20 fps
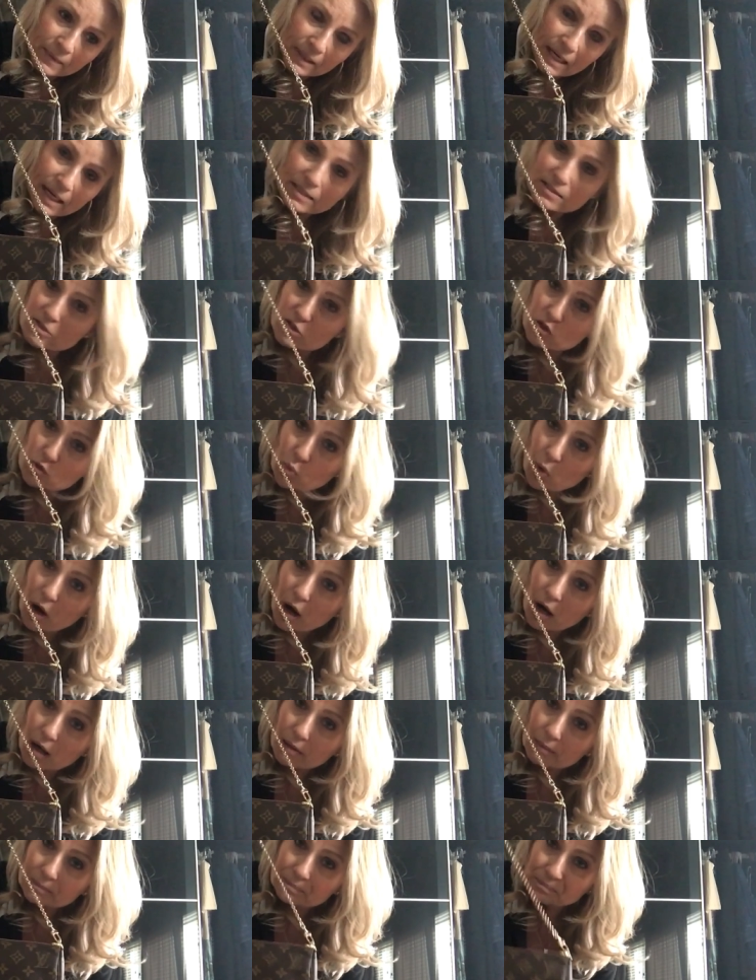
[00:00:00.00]

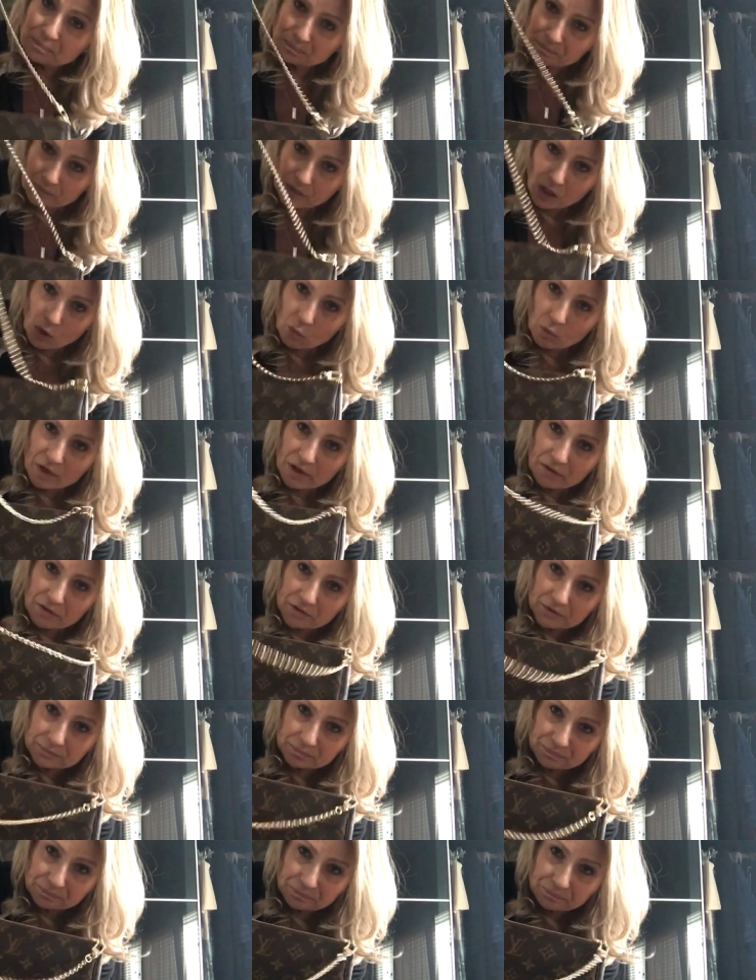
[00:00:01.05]
accessoire with
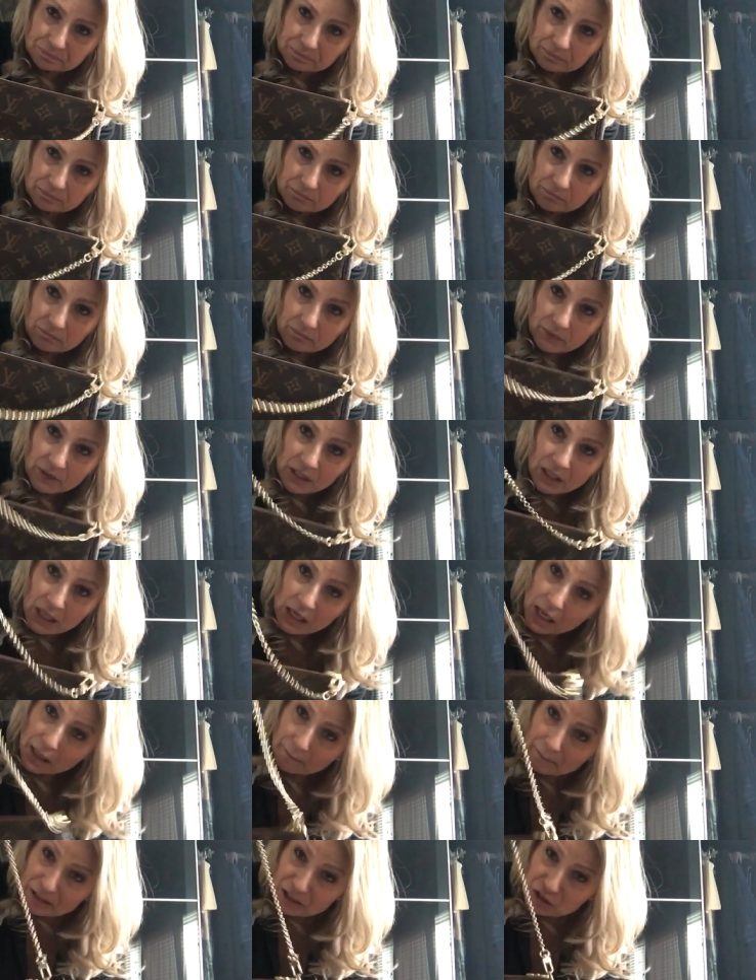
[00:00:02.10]

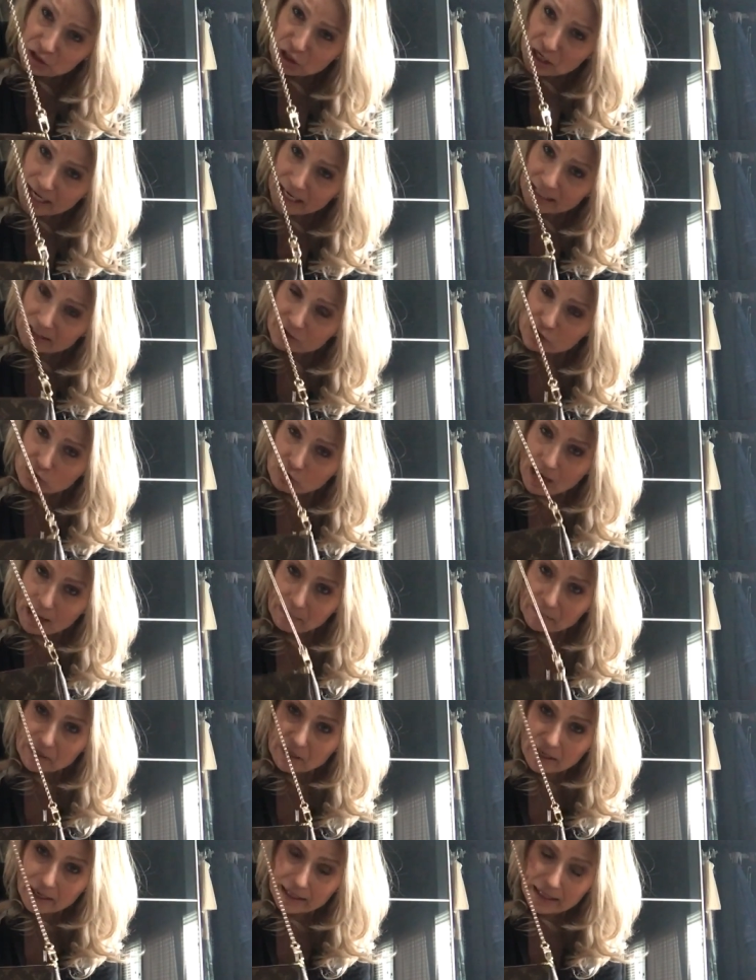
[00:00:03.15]
my chain strap
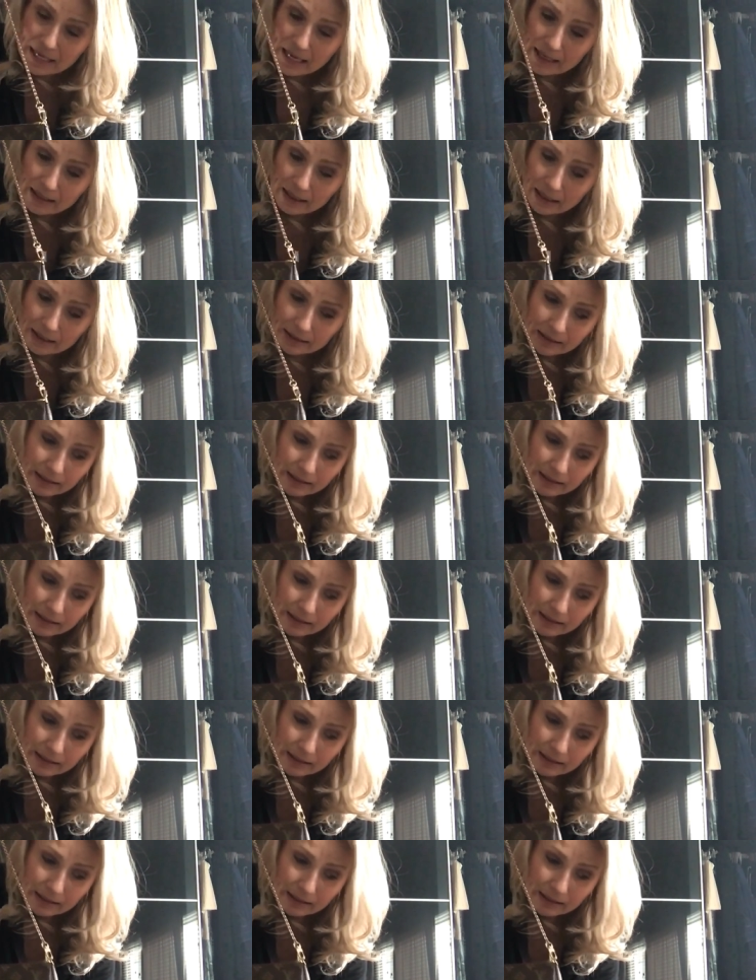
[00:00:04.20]
that I got on